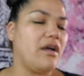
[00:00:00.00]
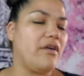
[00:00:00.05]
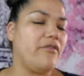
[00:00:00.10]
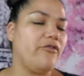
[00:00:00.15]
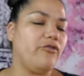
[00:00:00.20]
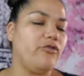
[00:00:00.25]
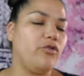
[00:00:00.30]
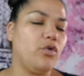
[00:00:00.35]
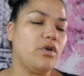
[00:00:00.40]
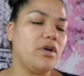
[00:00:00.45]

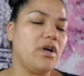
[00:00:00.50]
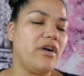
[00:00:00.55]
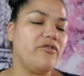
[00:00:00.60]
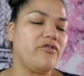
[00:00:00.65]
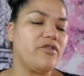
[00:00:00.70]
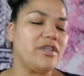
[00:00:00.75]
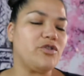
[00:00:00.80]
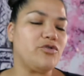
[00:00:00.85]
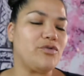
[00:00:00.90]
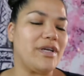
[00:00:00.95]
Full
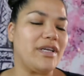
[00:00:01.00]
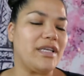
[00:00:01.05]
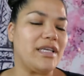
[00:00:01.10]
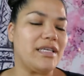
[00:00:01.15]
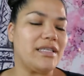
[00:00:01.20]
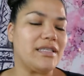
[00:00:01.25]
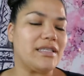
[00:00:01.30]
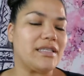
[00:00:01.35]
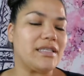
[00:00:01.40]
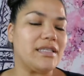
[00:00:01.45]
Coverage
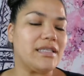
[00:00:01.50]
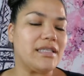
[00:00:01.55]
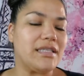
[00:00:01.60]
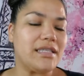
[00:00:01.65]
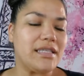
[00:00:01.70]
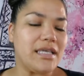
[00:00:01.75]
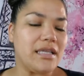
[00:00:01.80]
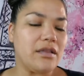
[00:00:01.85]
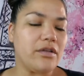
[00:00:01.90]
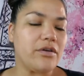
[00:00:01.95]
Radiance
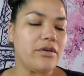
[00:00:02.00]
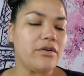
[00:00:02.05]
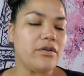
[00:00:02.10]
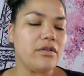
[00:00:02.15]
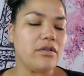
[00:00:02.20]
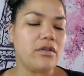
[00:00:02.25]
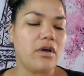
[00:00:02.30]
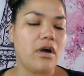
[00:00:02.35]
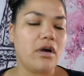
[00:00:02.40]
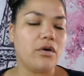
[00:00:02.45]
Concealer
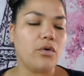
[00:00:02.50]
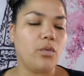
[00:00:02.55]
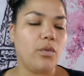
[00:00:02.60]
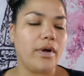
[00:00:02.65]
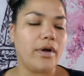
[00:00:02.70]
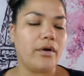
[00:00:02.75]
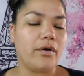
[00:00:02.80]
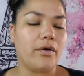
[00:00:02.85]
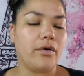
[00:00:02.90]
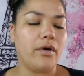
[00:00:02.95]
Long
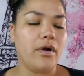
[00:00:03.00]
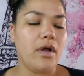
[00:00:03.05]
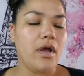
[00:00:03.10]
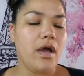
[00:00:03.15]
Wear